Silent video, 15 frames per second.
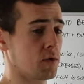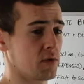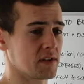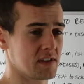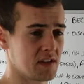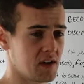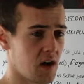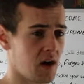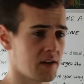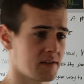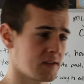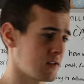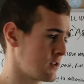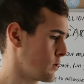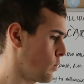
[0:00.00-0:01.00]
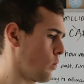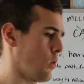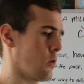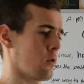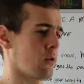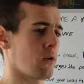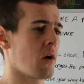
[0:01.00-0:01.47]
whether it's guns
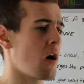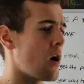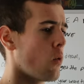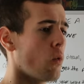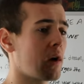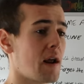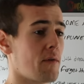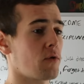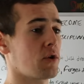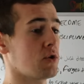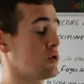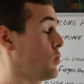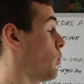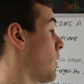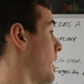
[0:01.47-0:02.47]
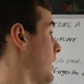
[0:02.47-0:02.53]
or whatever it is you